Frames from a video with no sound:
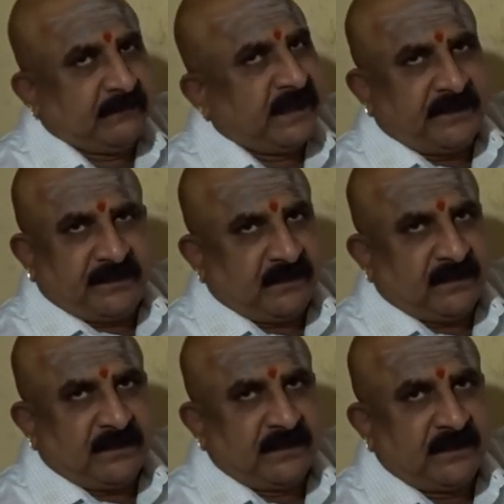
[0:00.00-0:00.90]
marital.
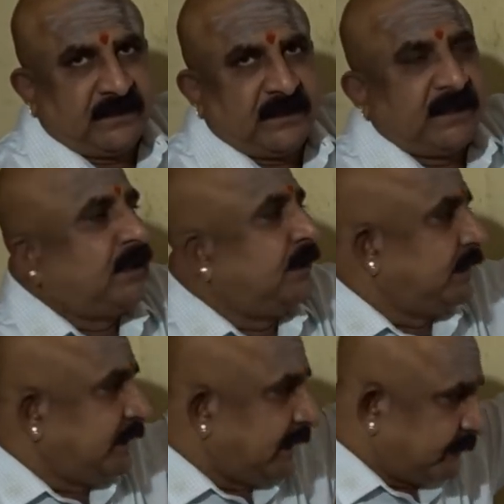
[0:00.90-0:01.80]

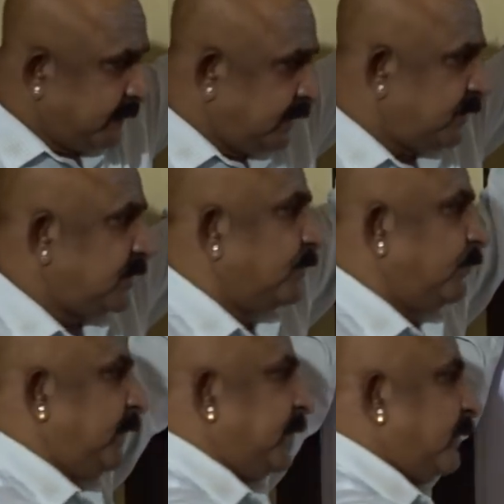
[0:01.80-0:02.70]
That means
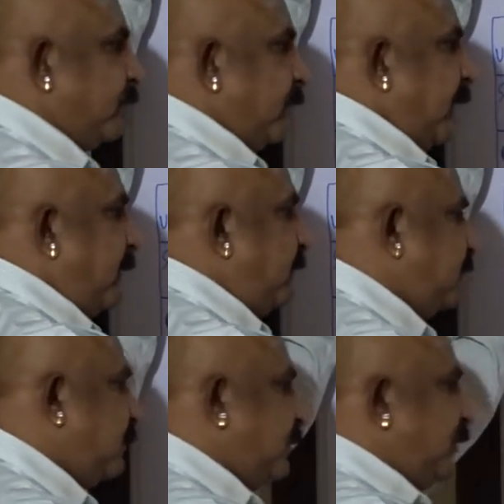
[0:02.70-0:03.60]
we have to
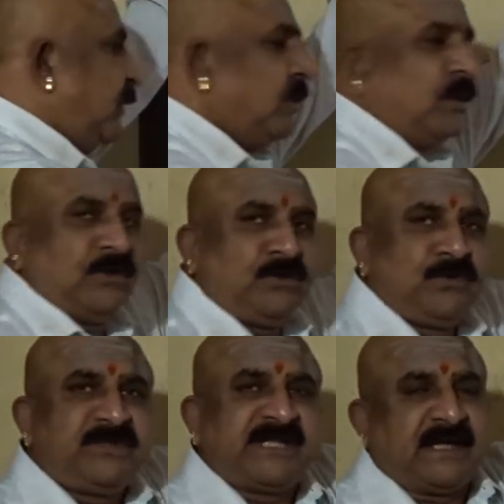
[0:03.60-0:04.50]
have
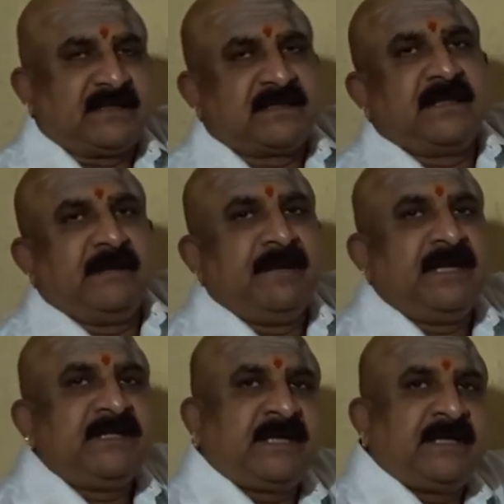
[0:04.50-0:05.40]
two charts, a
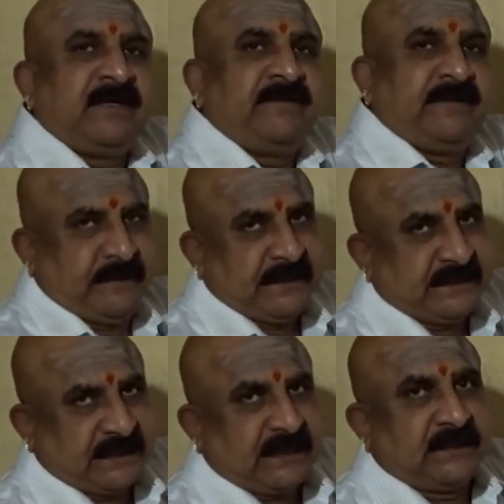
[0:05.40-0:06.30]
male chart and a female
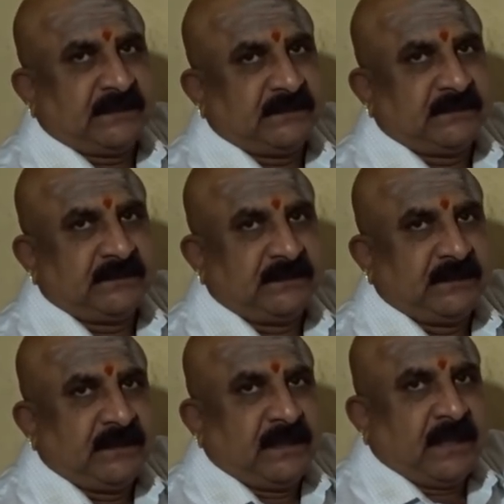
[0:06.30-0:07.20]
chart.
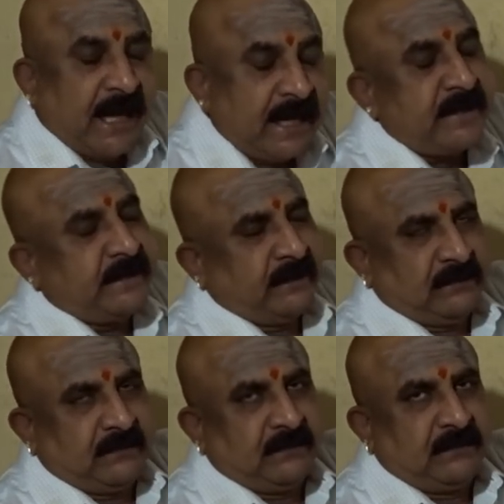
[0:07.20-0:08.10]
And
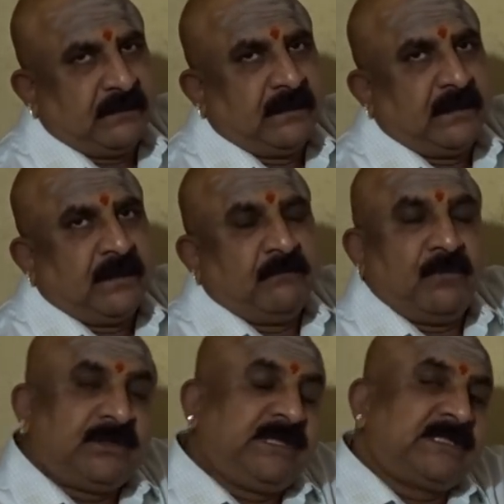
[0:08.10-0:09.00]

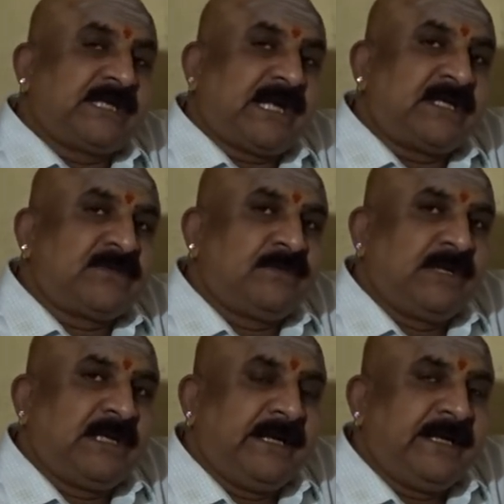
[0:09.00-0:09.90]
Both the charts
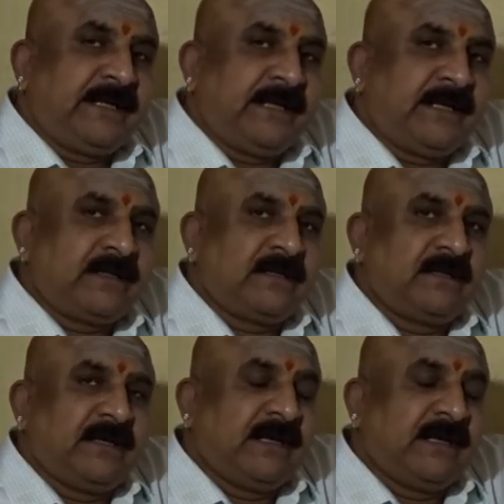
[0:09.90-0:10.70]
will indicate